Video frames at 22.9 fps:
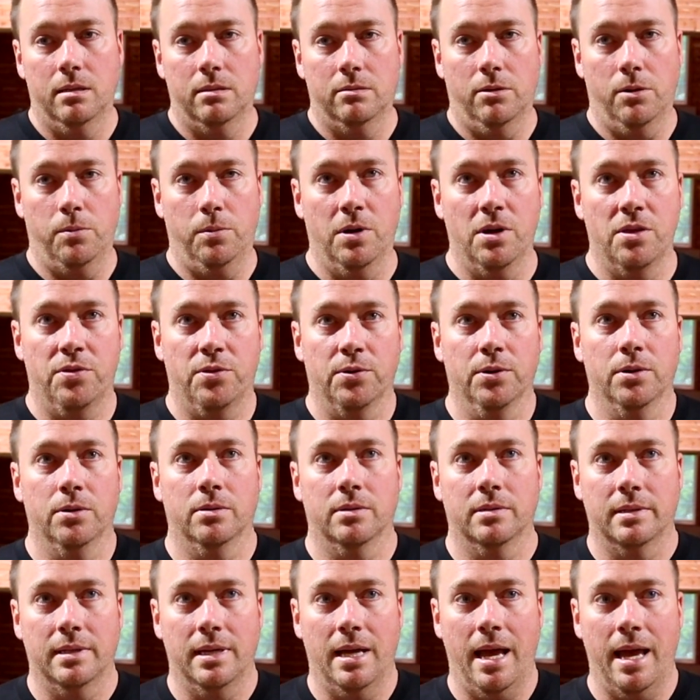we went through
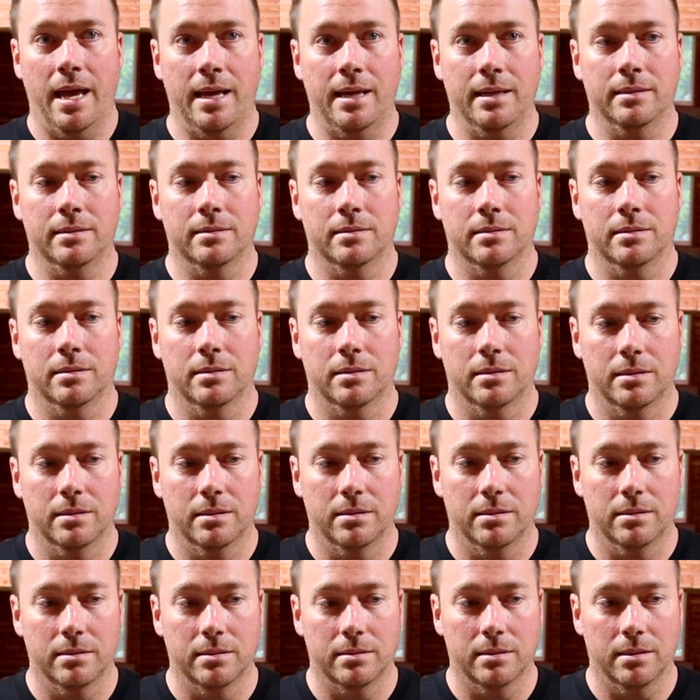8
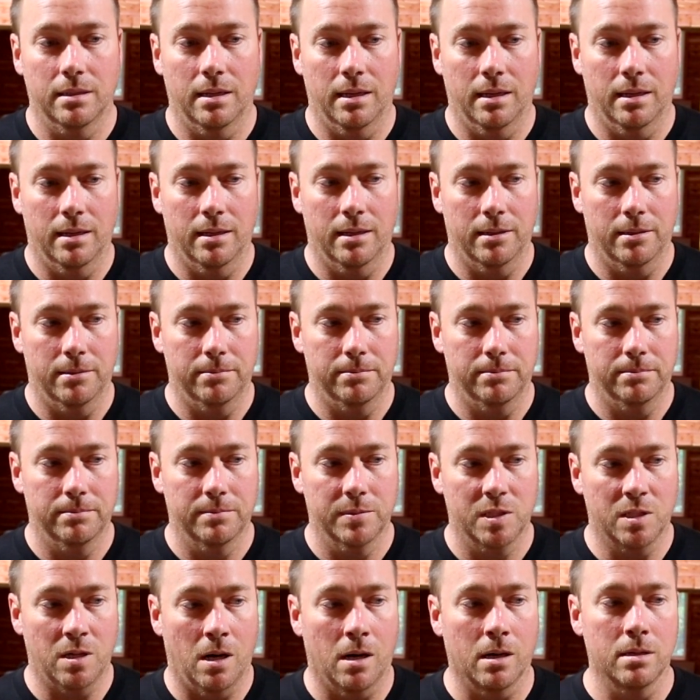
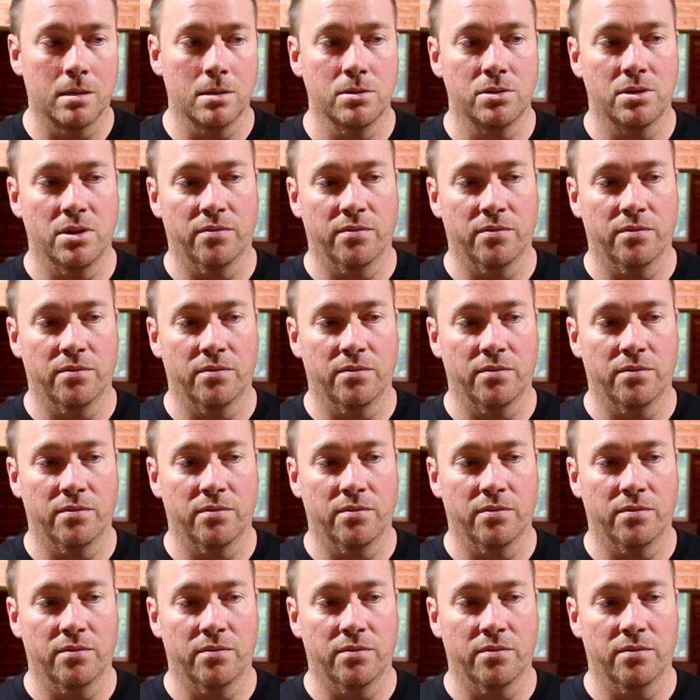cartons